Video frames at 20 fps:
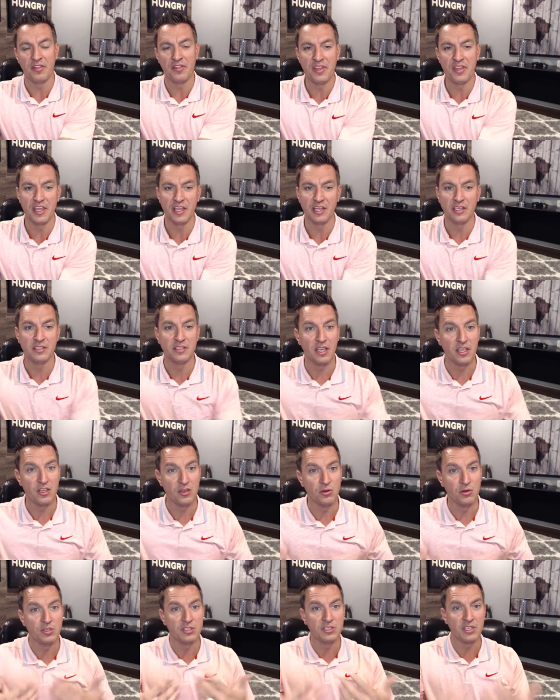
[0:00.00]
things that
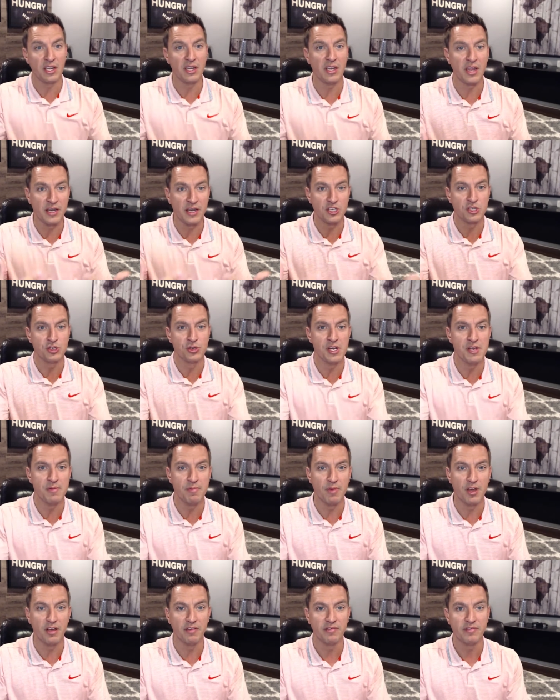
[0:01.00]
you sit and
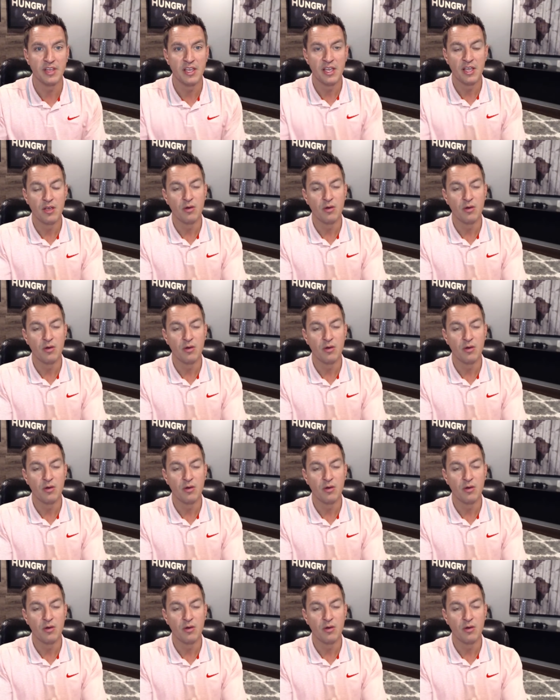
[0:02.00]
dream of.